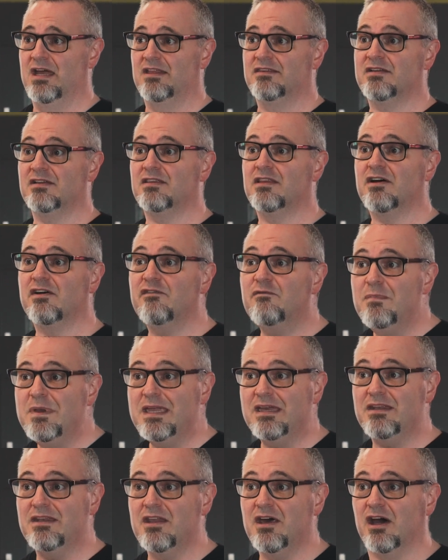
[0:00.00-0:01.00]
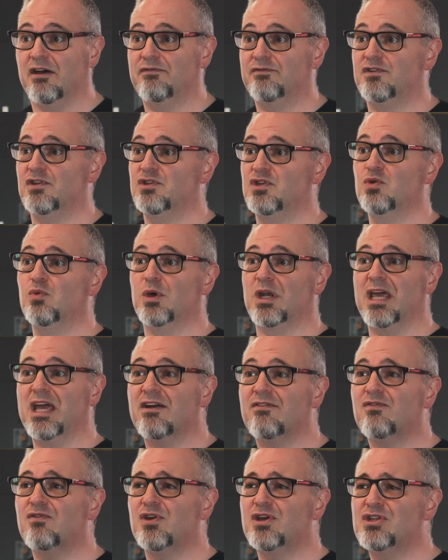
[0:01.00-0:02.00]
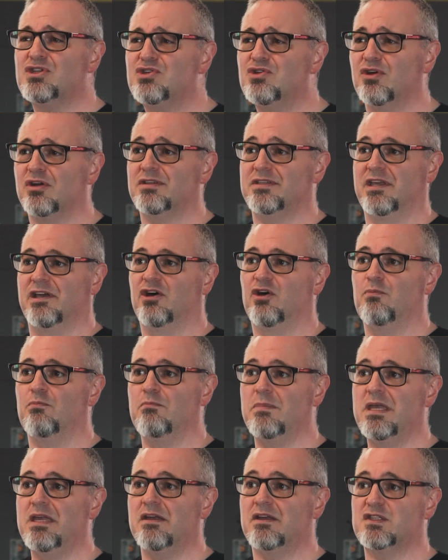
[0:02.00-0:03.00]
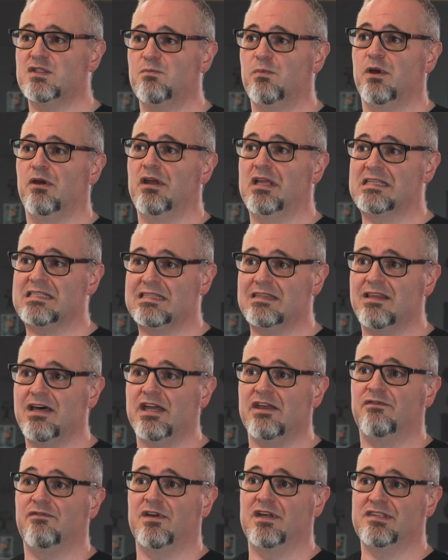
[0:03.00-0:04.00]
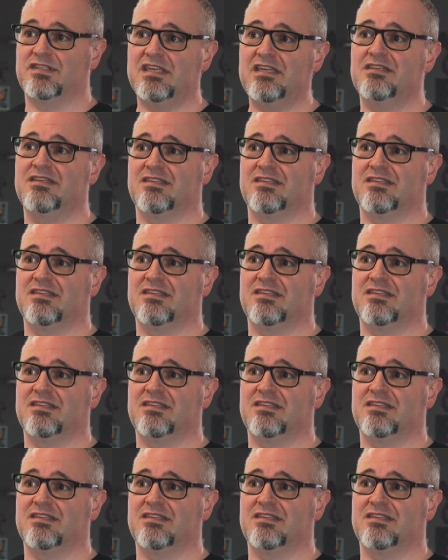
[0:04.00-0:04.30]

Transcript: to love me enough to do whatever it took to help me experience life as He